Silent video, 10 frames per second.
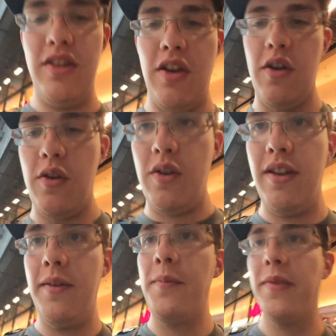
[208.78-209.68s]
So
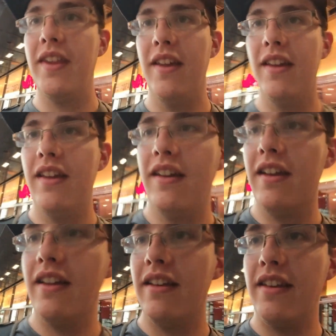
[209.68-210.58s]

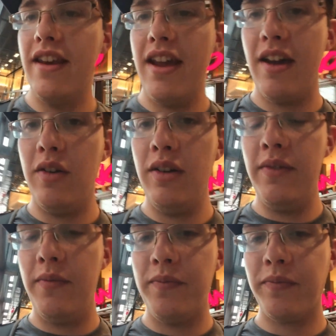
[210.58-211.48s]
now
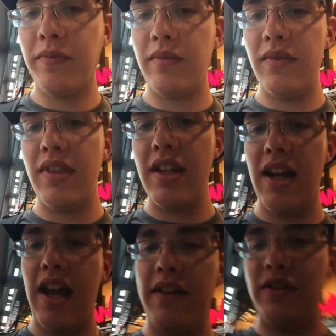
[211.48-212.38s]

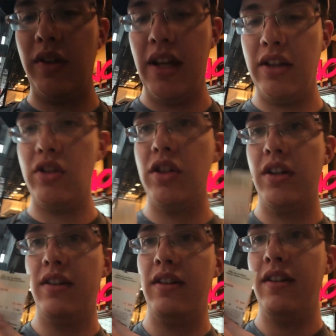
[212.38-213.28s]
I have to catch
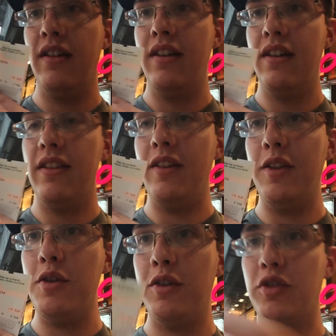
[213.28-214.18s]
the
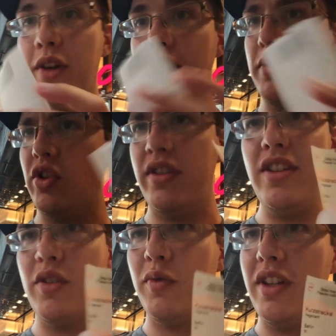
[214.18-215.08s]
local train, which
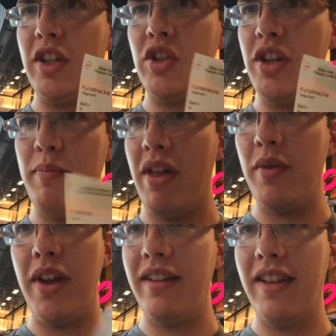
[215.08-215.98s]
these are really cheap, by the
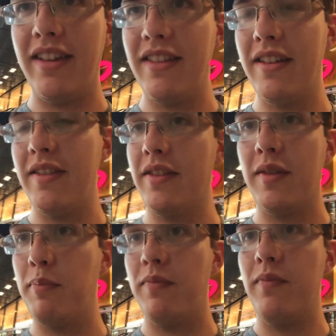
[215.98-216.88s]
way. Like
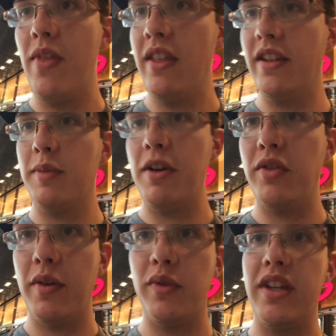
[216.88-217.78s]
the express
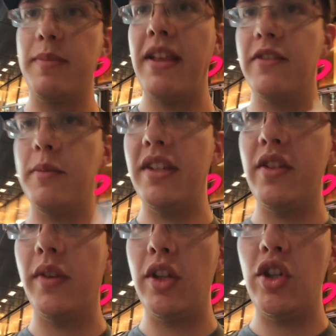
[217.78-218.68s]
train is really expensive, but
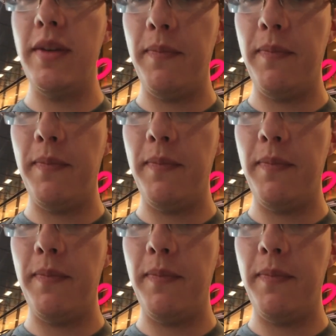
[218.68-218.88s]
these are really cheap.